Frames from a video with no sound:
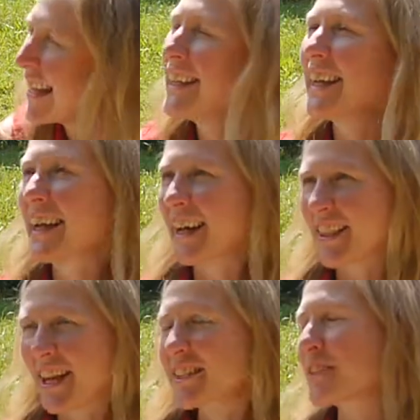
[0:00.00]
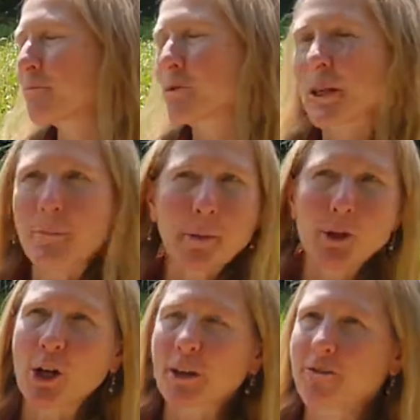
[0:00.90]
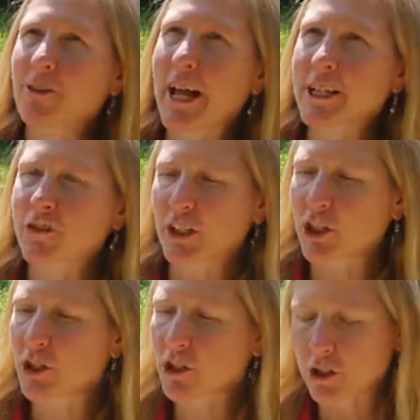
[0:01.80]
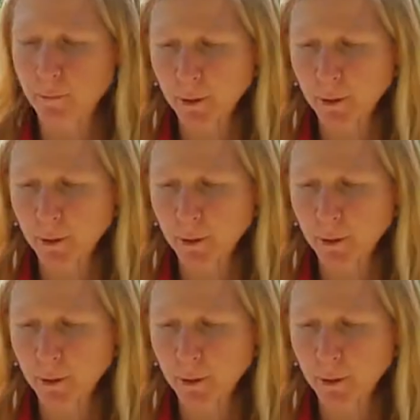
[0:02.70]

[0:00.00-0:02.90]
Yeah, some people call it flash fiction. Some